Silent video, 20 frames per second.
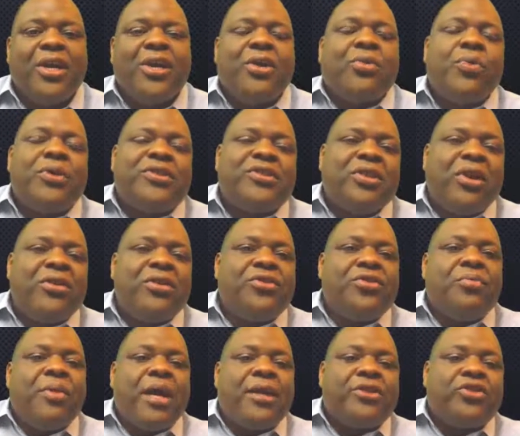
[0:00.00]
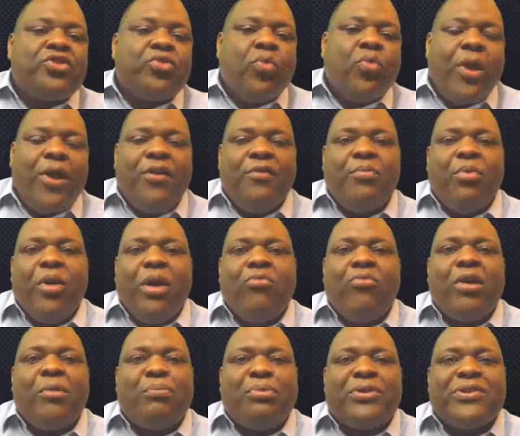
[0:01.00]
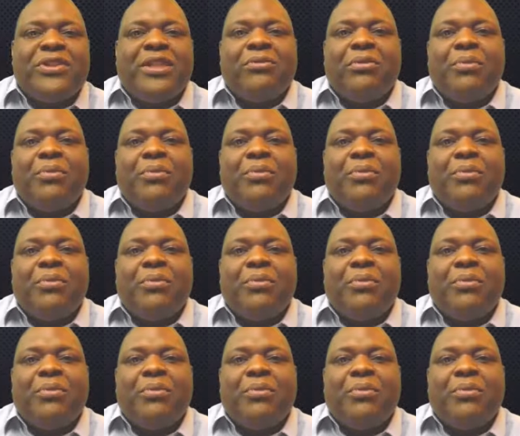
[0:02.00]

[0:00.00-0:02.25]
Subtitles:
which turned into about a 12.1%,